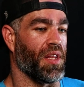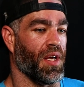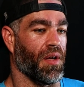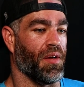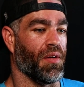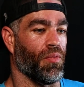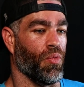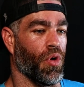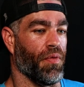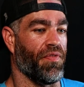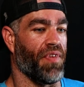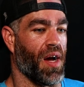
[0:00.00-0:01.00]
think
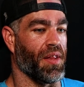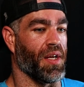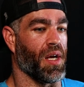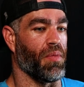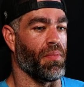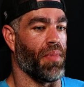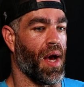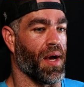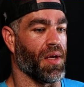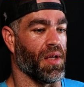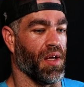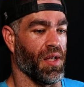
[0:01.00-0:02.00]
we're finally coming
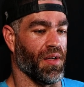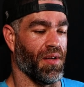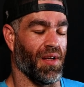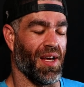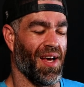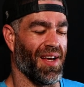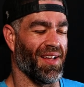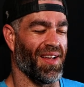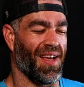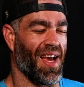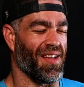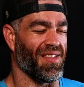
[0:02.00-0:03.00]
back, and I
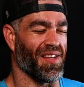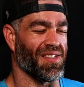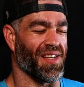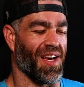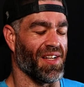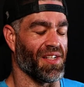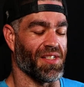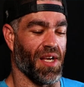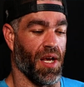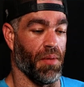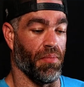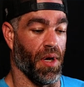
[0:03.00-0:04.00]
hate this, I hate to
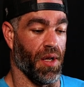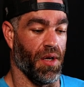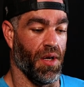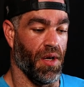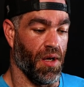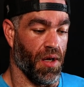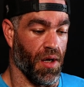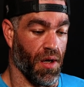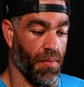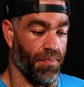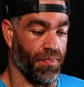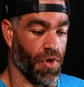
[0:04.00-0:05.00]
say it, but
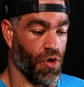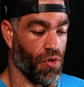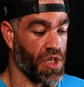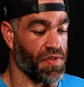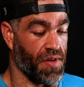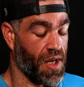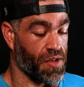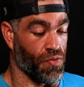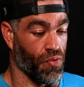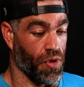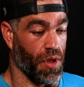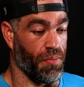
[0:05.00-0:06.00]
CrossFit has
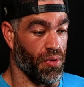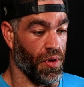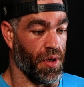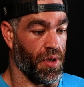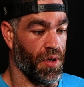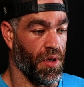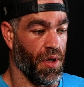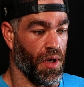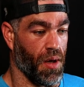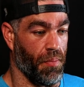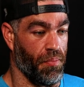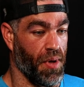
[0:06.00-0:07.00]
really put
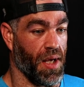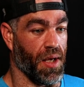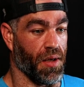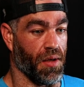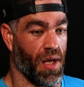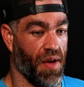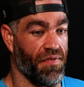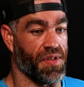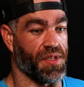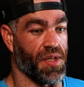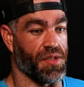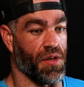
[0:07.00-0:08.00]
a big
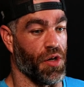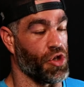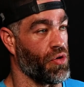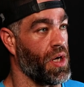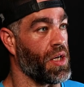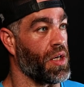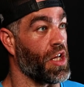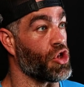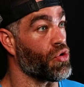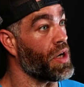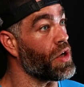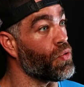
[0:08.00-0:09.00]
emphasis on training, and
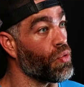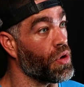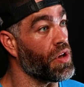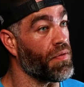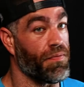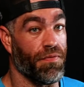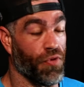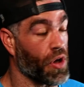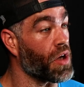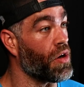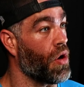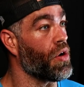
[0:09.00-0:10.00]
training really
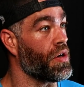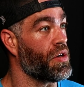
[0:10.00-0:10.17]
freaking hard.